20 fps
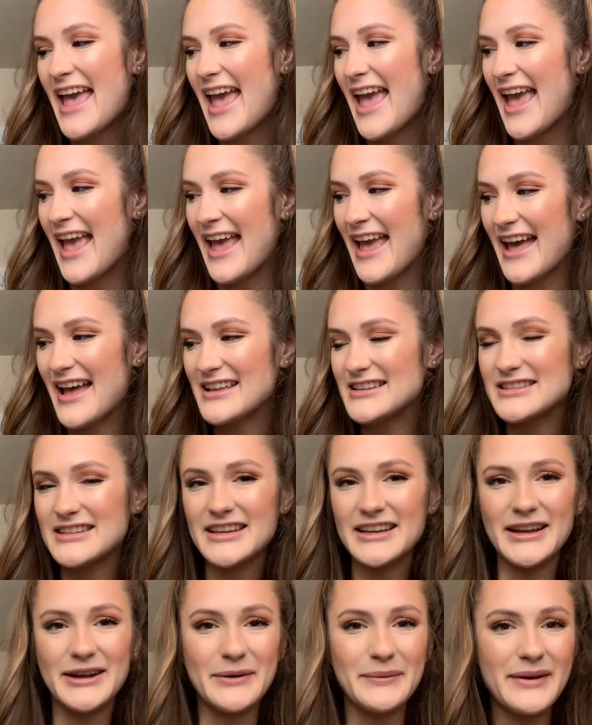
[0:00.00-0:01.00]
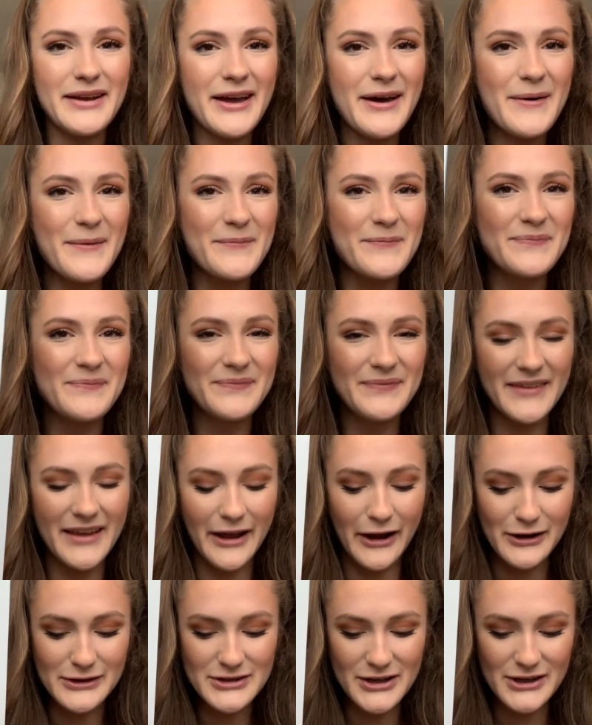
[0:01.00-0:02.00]
And here we go.
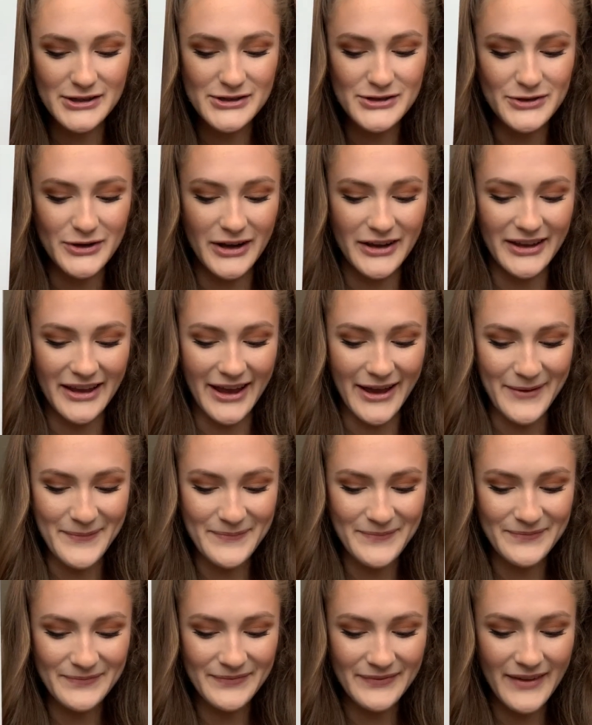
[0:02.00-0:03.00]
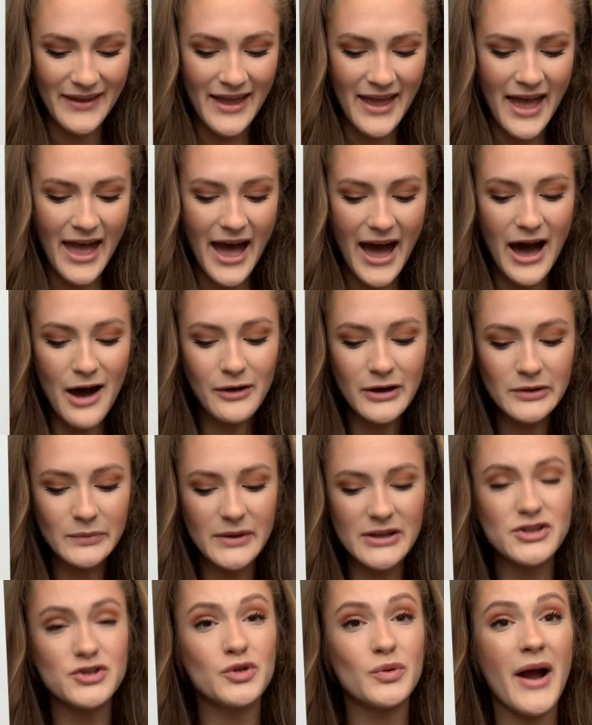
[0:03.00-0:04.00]
Here's Australia. How can
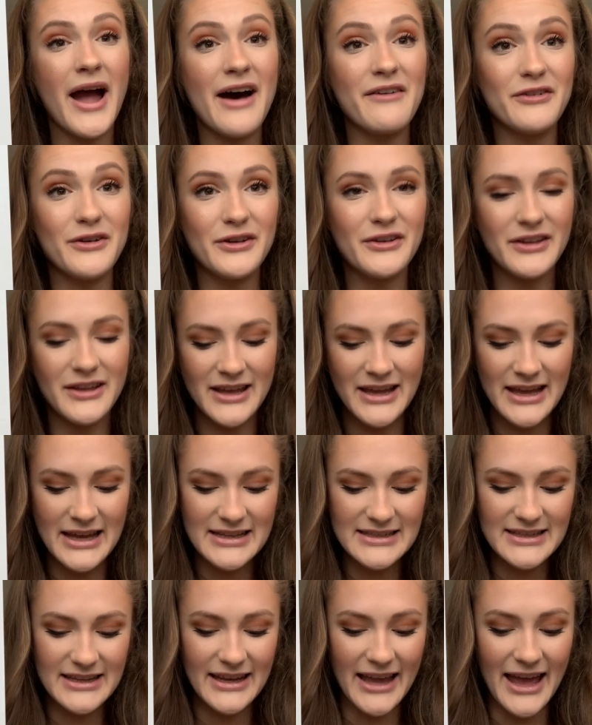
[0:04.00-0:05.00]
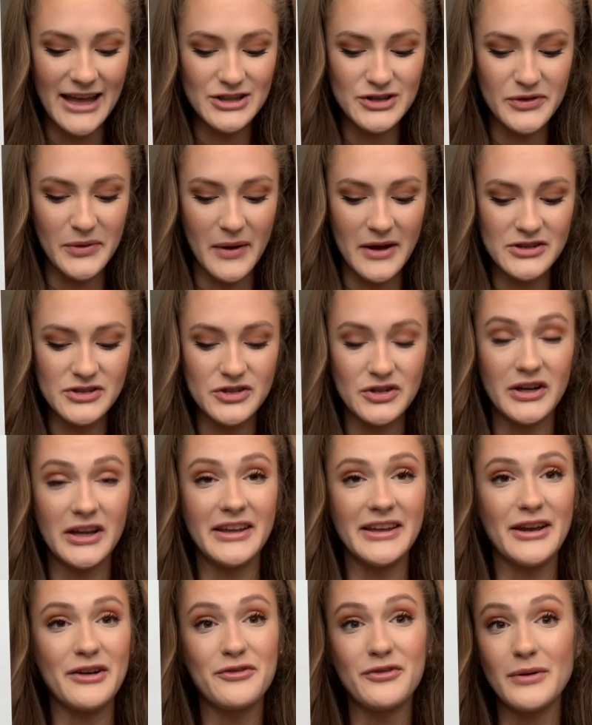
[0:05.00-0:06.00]
we travel to get to
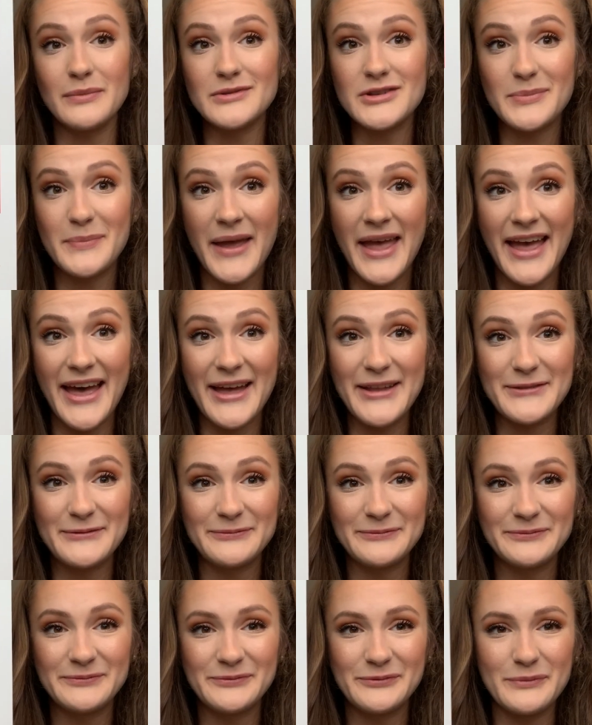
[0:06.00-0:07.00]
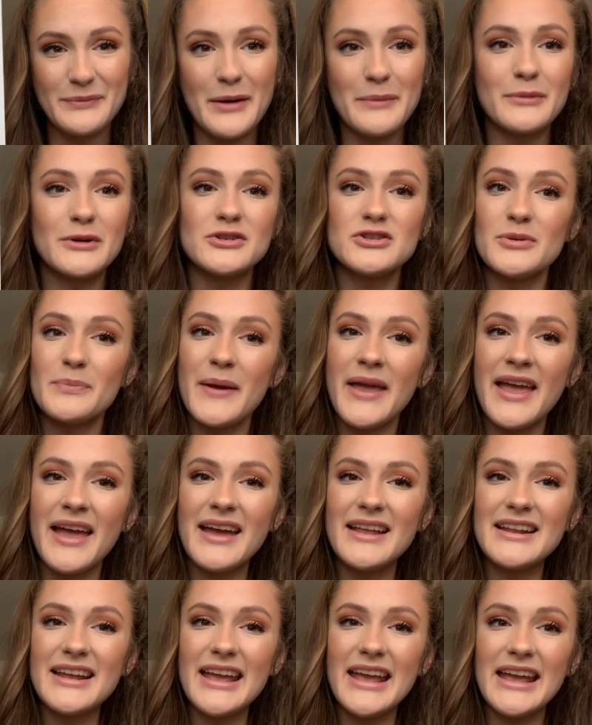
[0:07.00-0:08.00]
Australia from Japan? Remember,
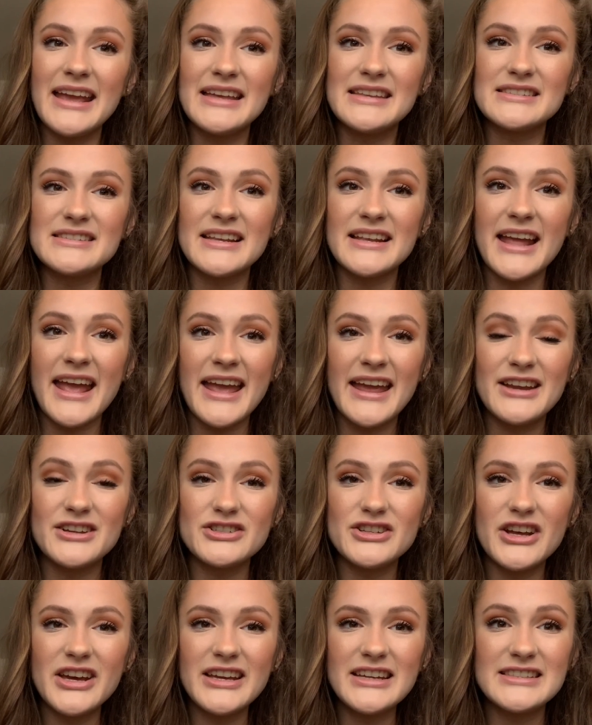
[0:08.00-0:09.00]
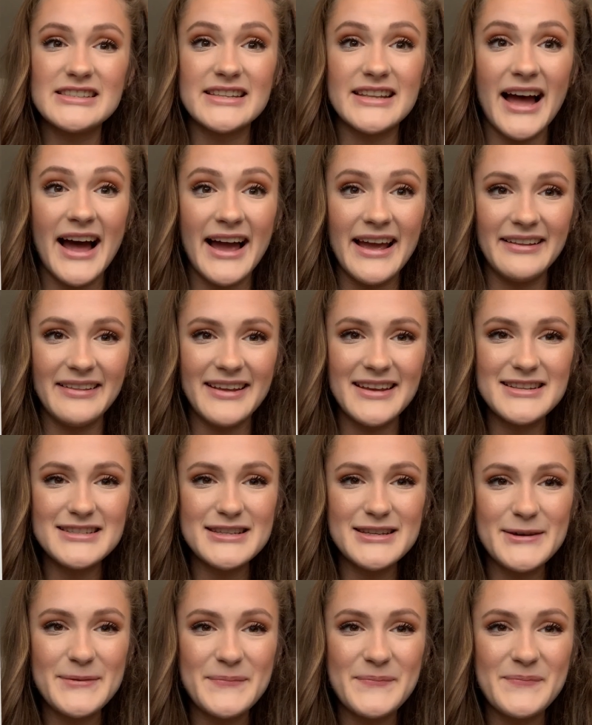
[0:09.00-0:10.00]
Japan is in Asia. It's an island.
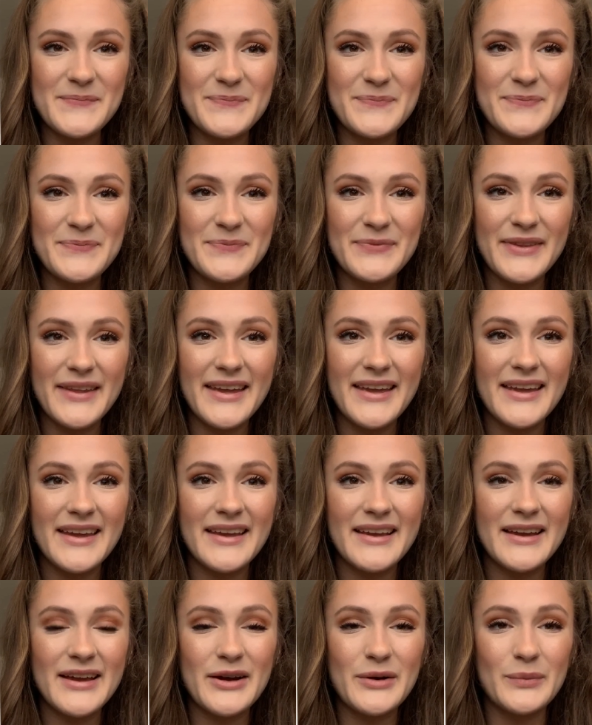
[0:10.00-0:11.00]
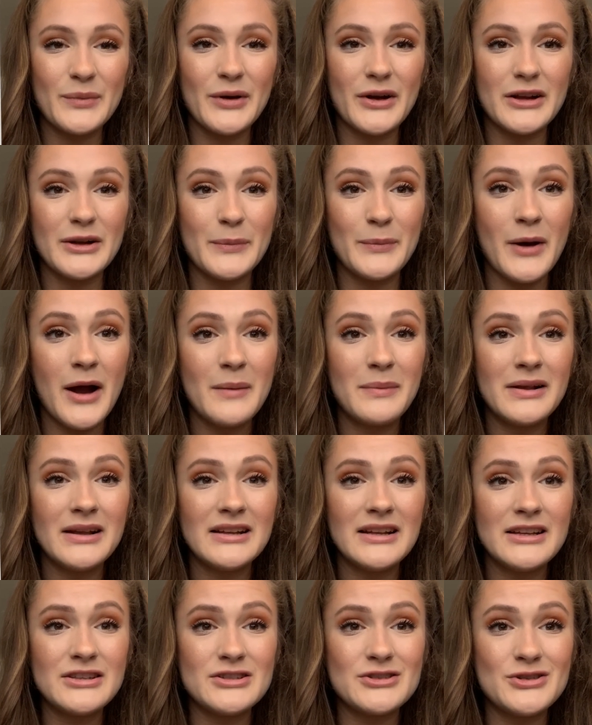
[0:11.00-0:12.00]
We're going to probably
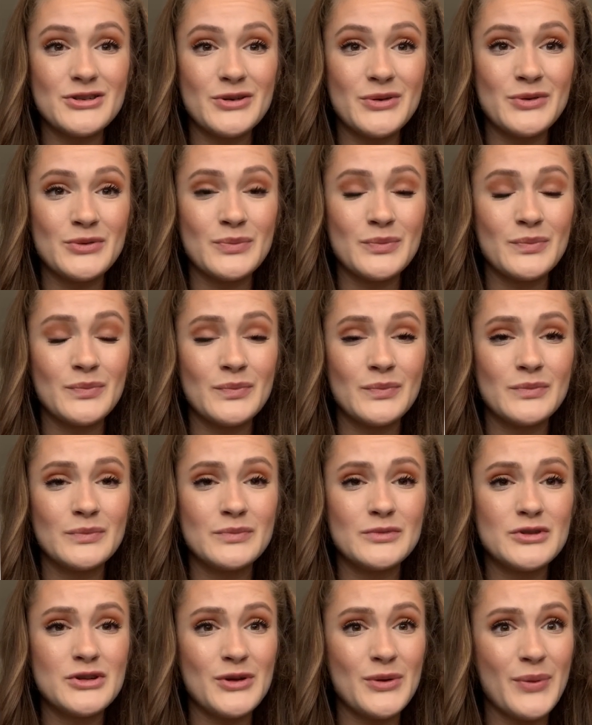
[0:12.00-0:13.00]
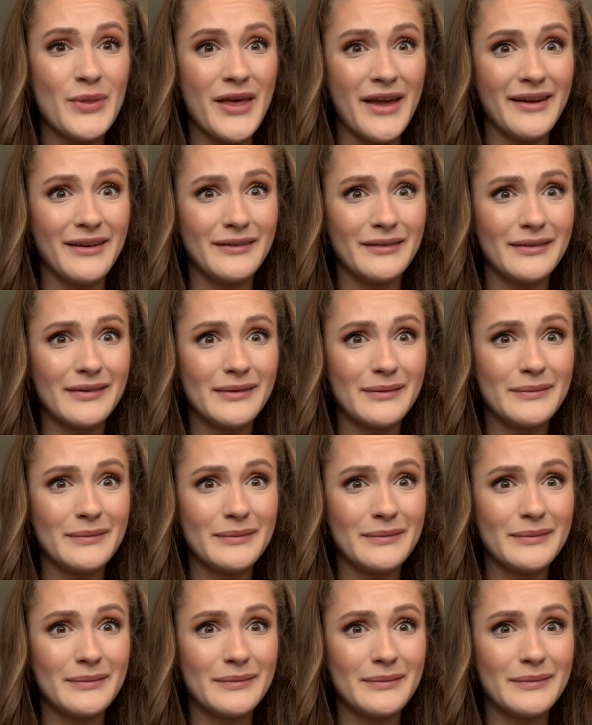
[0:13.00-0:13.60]
need to do two things.